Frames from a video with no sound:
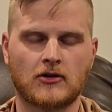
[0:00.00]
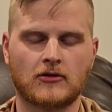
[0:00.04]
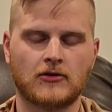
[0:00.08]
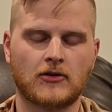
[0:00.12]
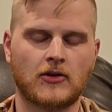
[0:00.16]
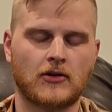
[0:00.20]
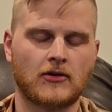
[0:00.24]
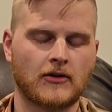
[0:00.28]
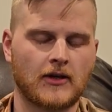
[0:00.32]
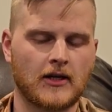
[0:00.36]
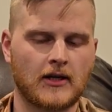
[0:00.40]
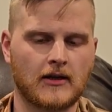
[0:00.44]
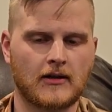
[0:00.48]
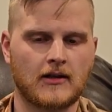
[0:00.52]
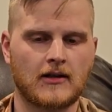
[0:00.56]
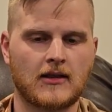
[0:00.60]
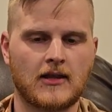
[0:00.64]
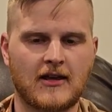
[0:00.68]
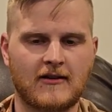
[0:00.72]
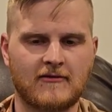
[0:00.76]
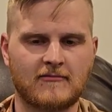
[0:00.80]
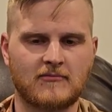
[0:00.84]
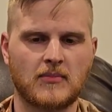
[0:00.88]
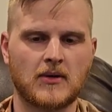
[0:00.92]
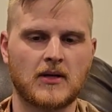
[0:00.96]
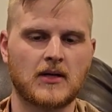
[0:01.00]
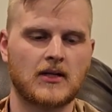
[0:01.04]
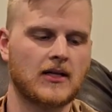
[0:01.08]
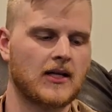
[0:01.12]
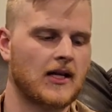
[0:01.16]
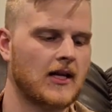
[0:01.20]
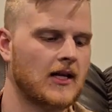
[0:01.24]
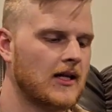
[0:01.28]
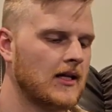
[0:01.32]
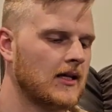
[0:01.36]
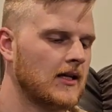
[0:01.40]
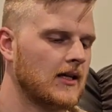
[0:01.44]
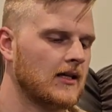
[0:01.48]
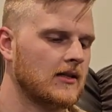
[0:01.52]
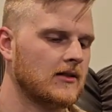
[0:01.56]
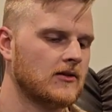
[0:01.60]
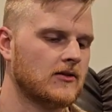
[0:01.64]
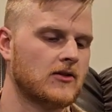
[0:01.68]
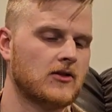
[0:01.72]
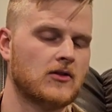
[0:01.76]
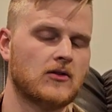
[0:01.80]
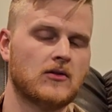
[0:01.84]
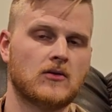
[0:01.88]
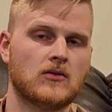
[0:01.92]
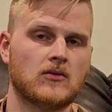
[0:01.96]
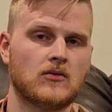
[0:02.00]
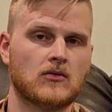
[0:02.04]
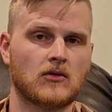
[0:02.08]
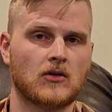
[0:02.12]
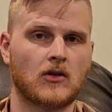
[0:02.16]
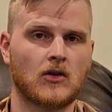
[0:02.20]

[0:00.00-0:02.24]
although lately they've been getting into